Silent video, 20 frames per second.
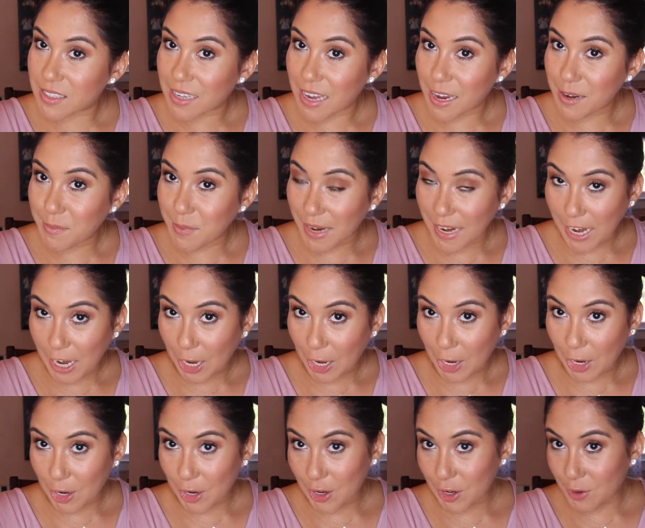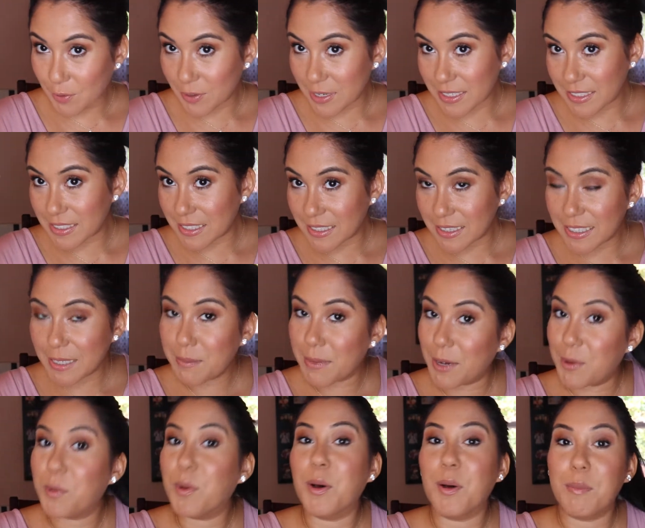dyed my hair recently.
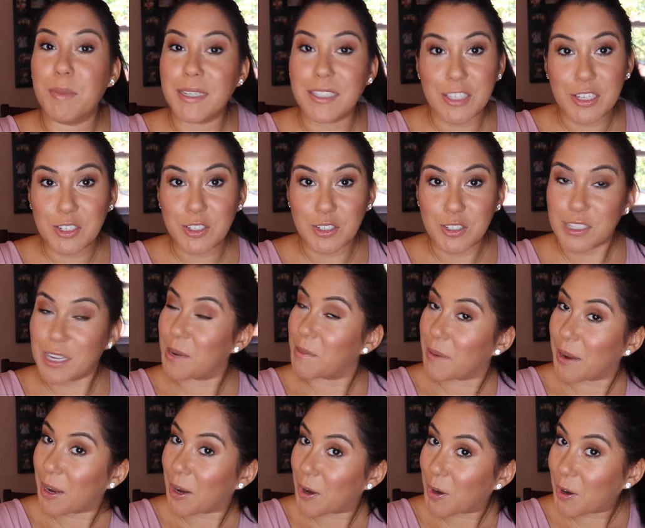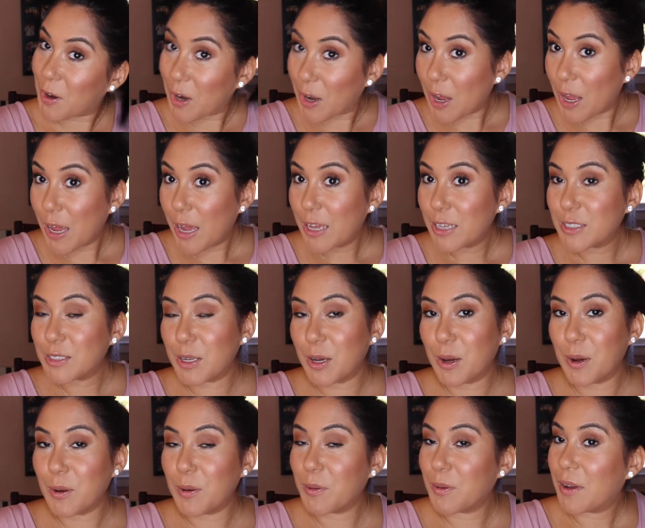My sister dyed my hair.
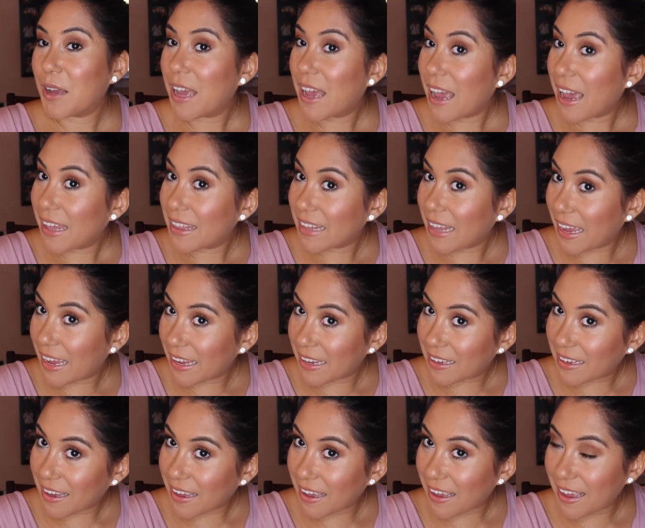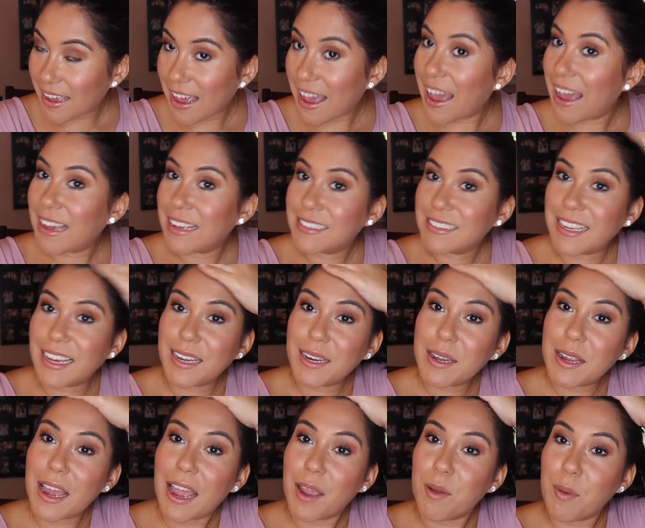So like I dyed
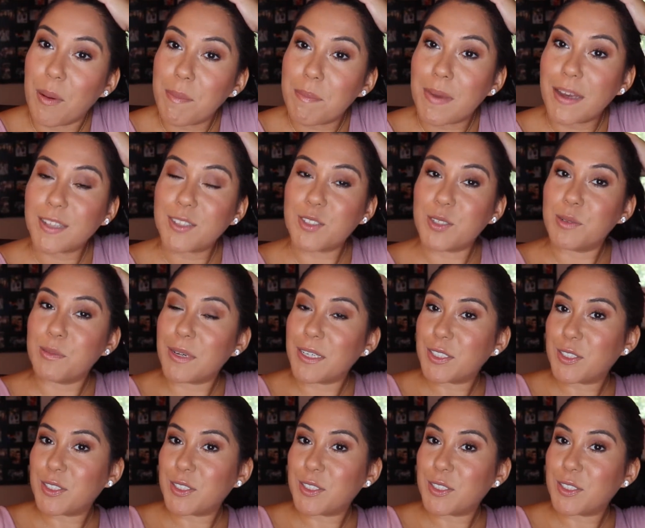it. I went back to my